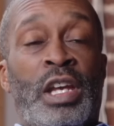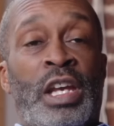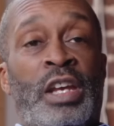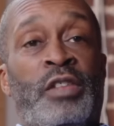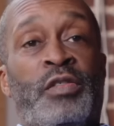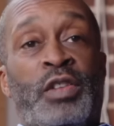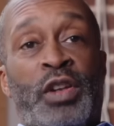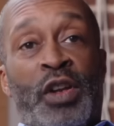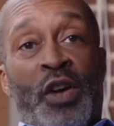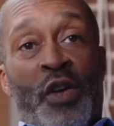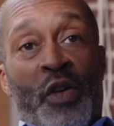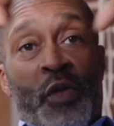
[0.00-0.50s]

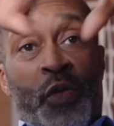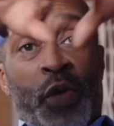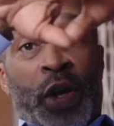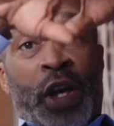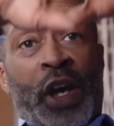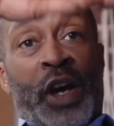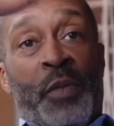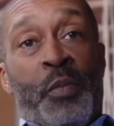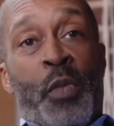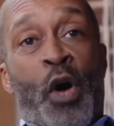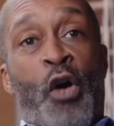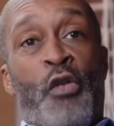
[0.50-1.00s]
Even though we
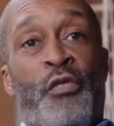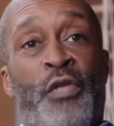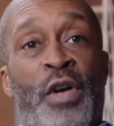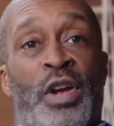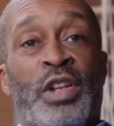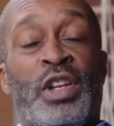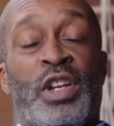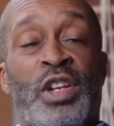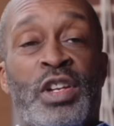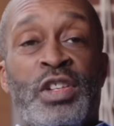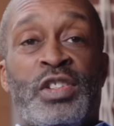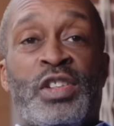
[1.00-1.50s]
are both
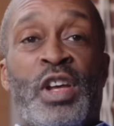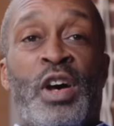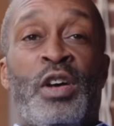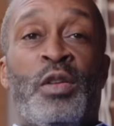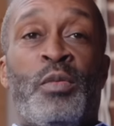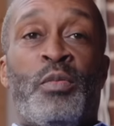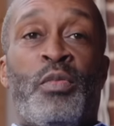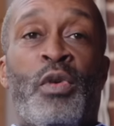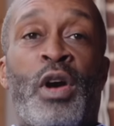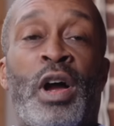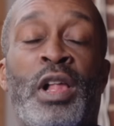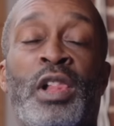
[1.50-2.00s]
under this
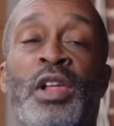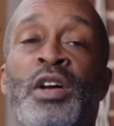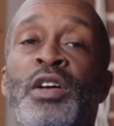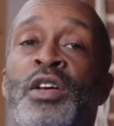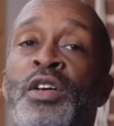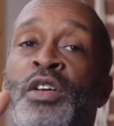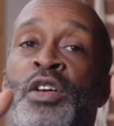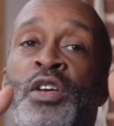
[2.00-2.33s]
umbrella,